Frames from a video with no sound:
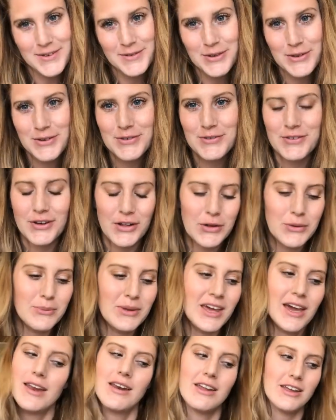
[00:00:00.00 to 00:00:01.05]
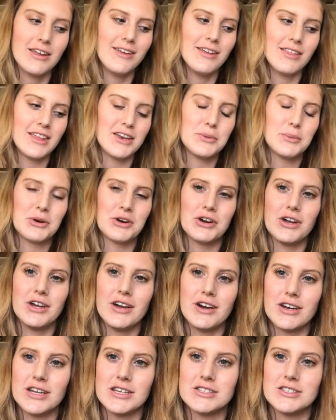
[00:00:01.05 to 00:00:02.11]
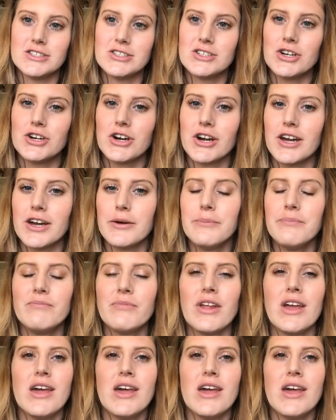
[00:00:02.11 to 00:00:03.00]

You can follow me at Nikki Lynn Murray on Instagram.